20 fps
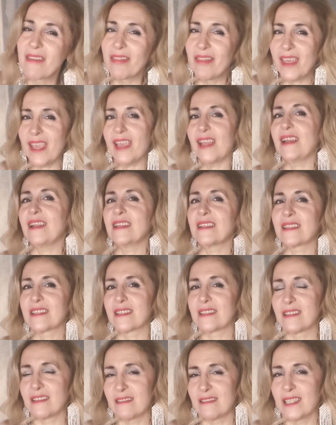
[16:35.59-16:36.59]
then
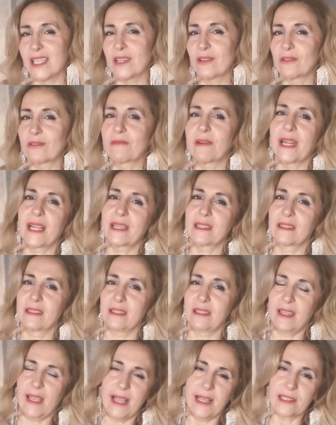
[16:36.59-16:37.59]
it's the
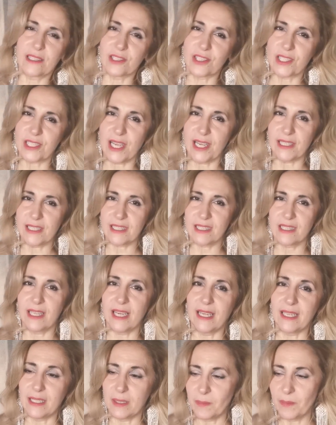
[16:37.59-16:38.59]
correct exercise
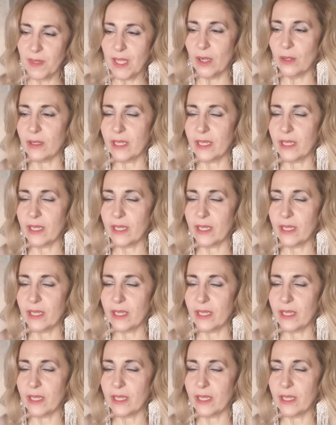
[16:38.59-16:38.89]
done.